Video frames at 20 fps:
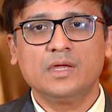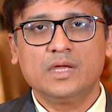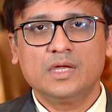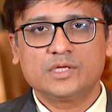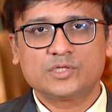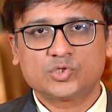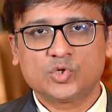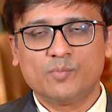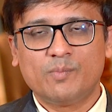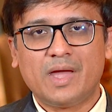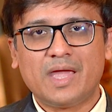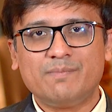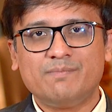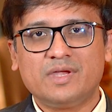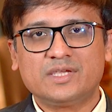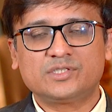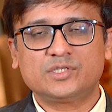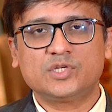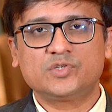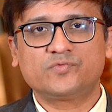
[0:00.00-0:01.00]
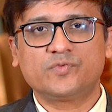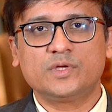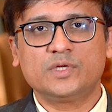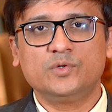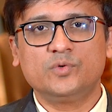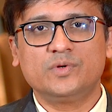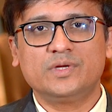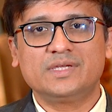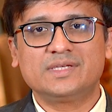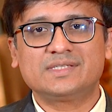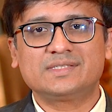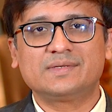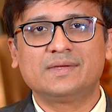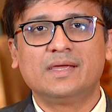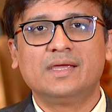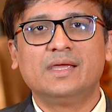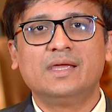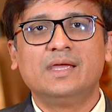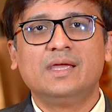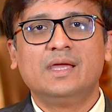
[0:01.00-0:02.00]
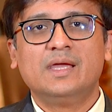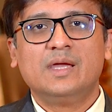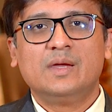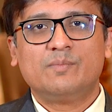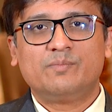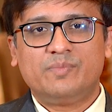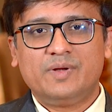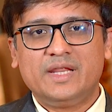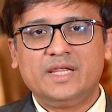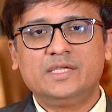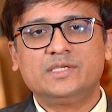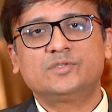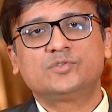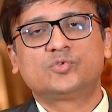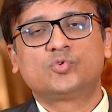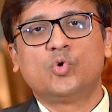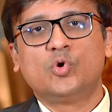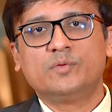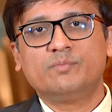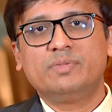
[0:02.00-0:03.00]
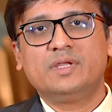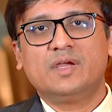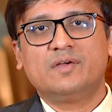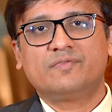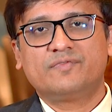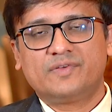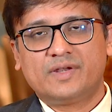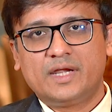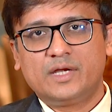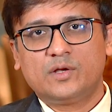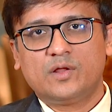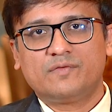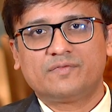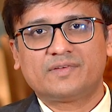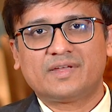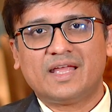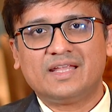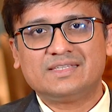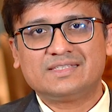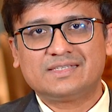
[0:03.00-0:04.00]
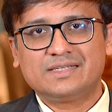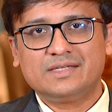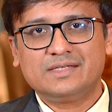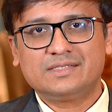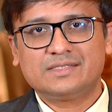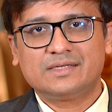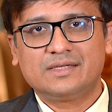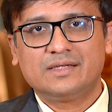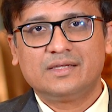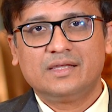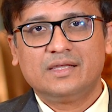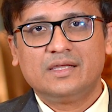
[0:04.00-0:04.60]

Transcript: So my message for you is, please don't be afraid of cancers.